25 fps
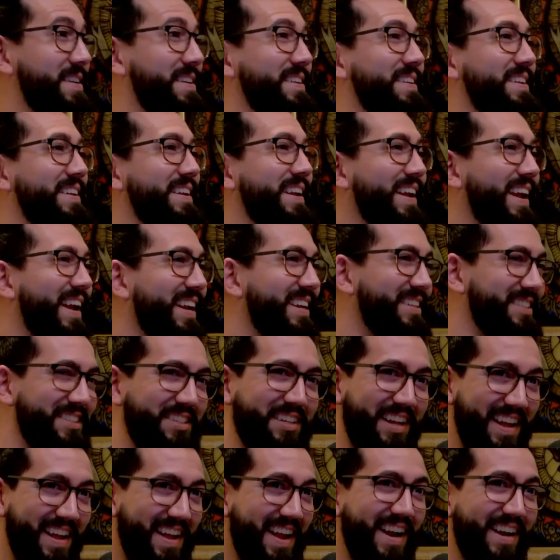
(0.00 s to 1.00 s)
it's,
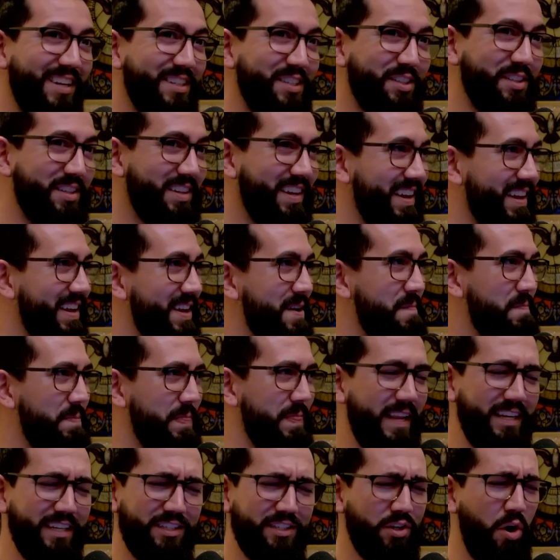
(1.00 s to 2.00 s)
An it's, adventure.
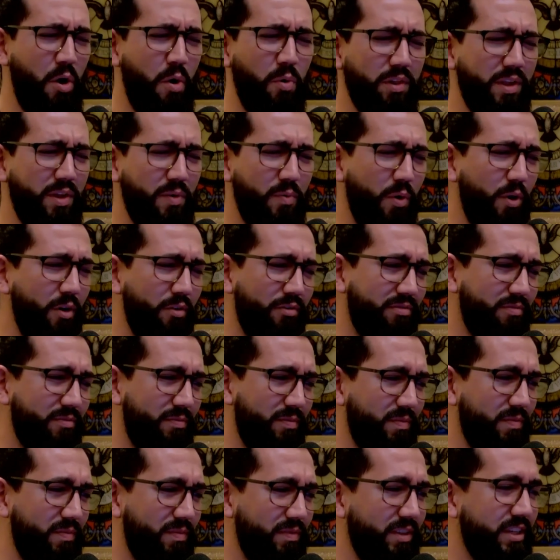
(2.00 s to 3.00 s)
It's totally worth
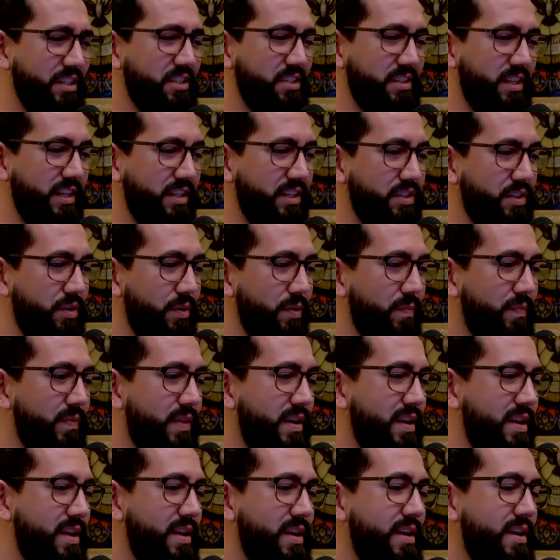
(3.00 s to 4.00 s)
listening to.
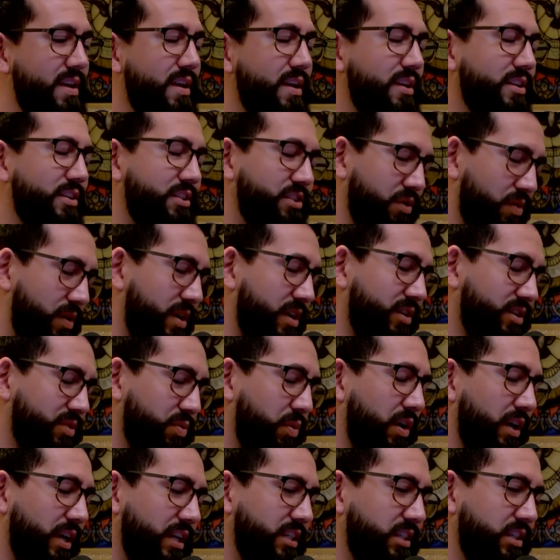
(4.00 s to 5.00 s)
So here's
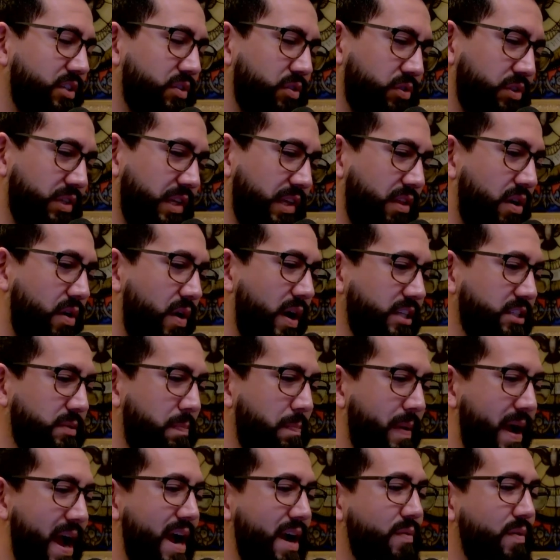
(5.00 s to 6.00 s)
where it gets interesting, though. As a
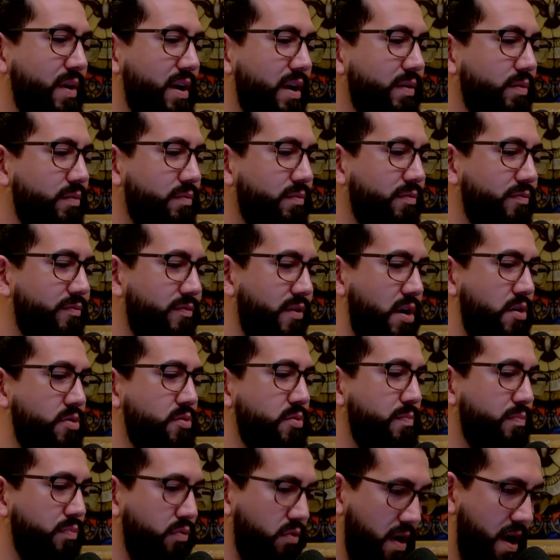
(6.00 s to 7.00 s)
background, Father
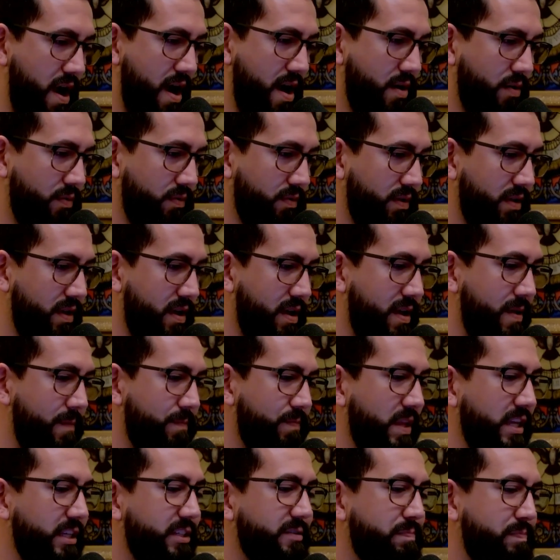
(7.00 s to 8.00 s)
Brown
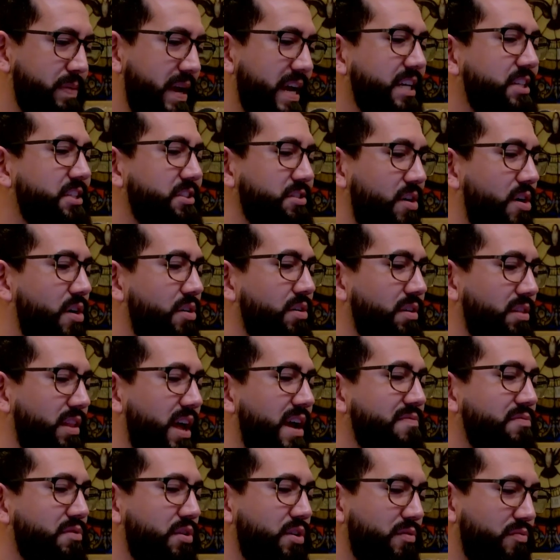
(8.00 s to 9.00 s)
is based on a
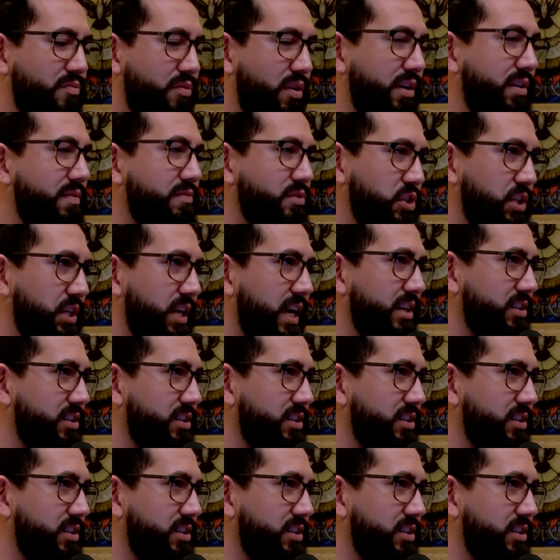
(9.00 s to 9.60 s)
lifelong friend of G K